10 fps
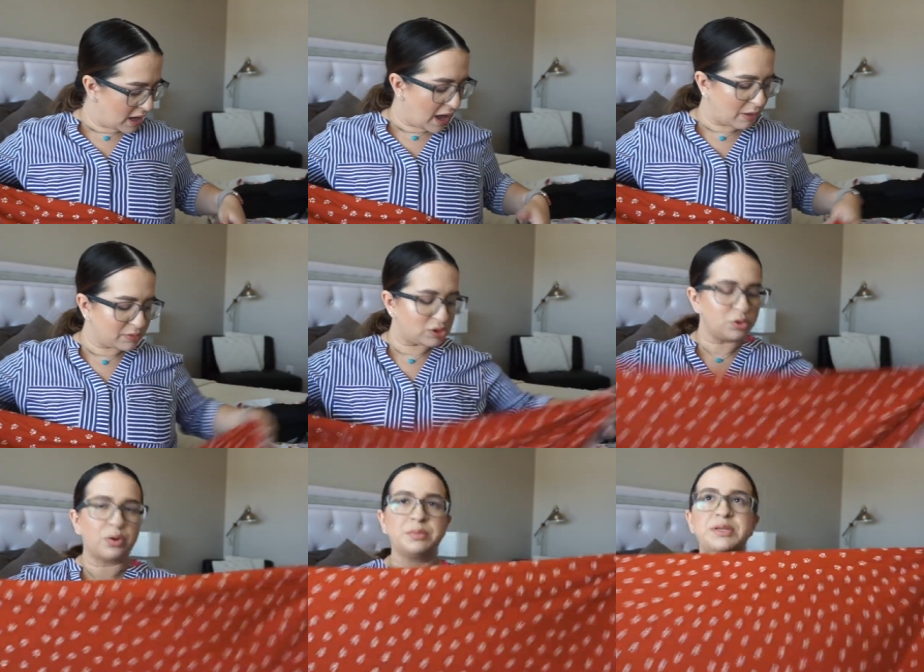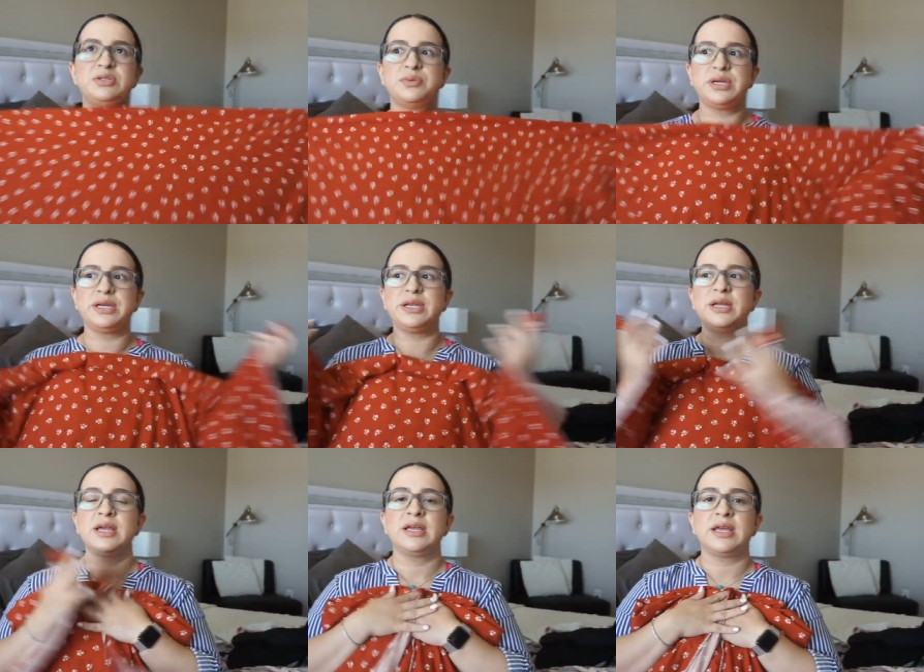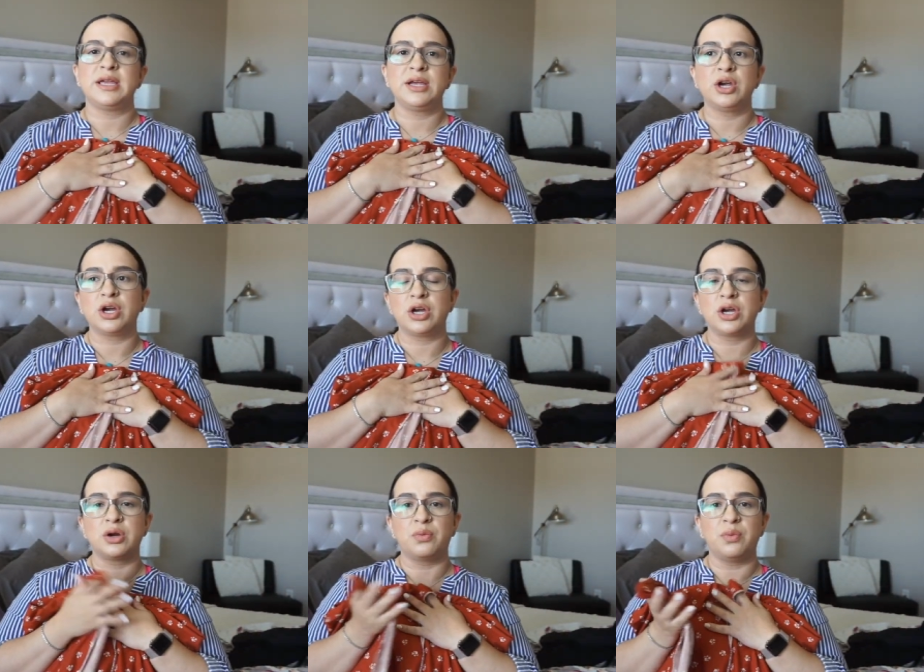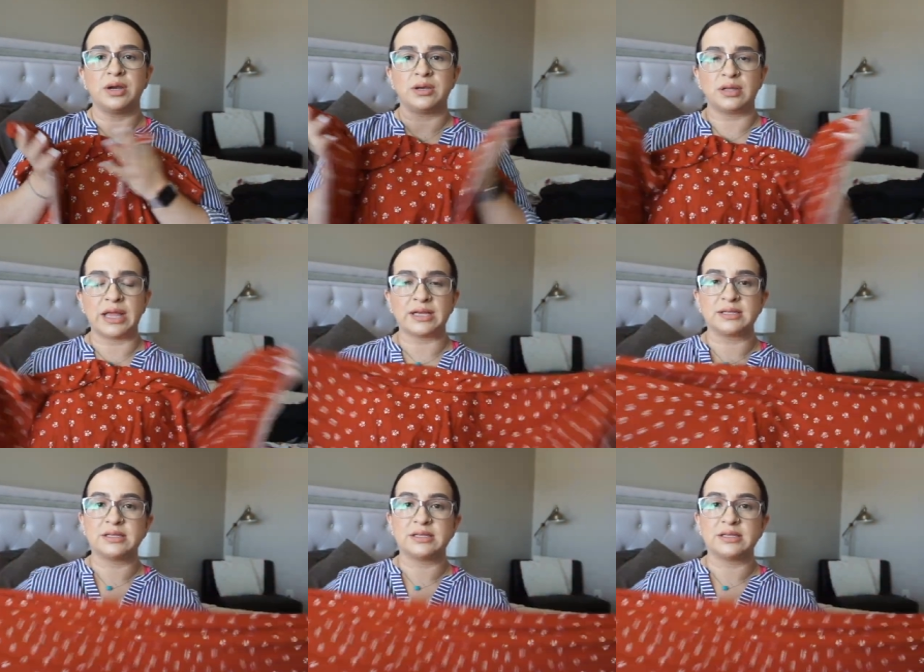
I was torn between getting her one like